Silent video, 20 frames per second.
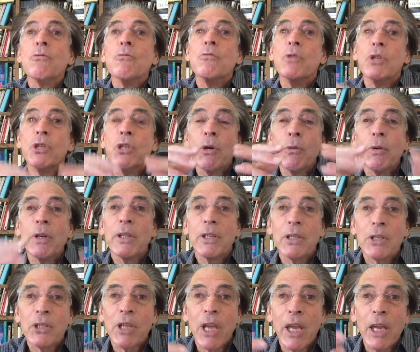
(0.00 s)
we're doing
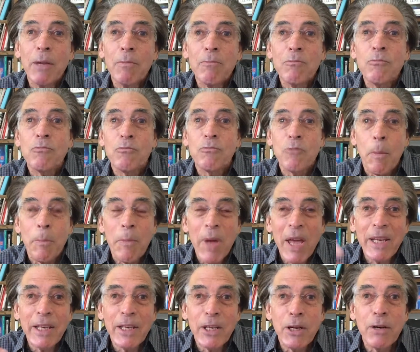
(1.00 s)
the same
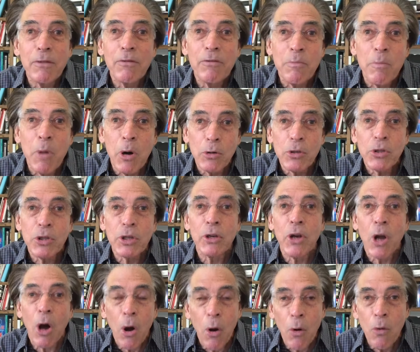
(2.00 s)
repetitive
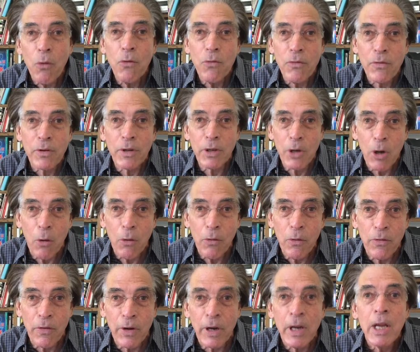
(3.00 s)
motion over and
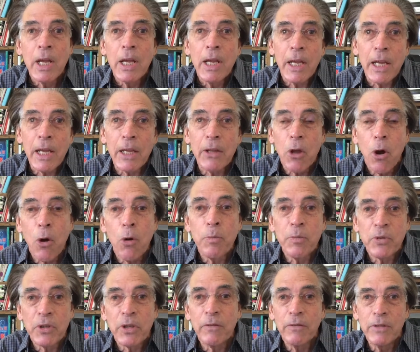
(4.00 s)
over in
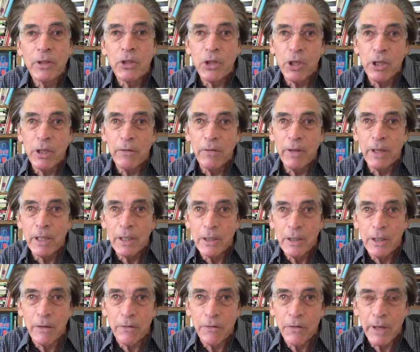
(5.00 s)
hopes of achieving a
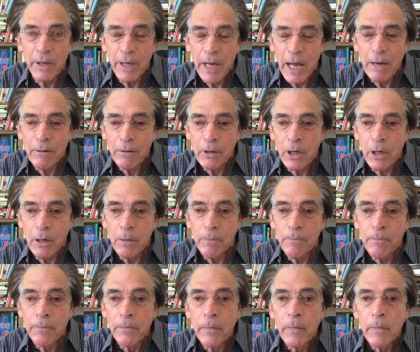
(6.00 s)
different outcome.